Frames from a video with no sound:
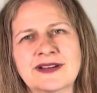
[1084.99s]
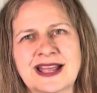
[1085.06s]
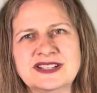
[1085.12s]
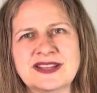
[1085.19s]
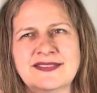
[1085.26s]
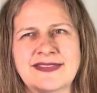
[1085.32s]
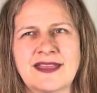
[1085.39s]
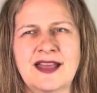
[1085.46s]
I
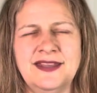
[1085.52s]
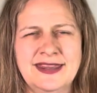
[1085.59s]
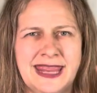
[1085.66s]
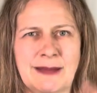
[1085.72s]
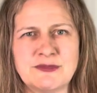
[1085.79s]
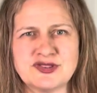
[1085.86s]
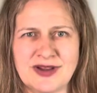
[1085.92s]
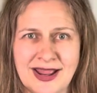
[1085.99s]
just kind of
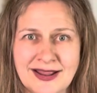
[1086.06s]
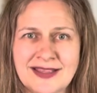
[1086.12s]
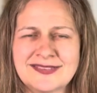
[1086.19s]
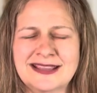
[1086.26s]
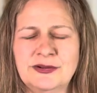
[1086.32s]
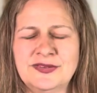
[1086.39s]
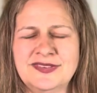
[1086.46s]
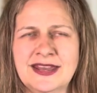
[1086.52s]
kept track as
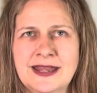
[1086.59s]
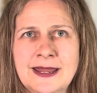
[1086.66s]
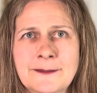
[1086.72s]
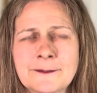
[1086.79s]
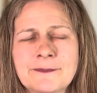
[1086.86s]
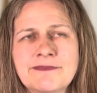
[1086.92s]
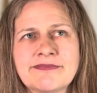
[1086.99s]
I was knitting.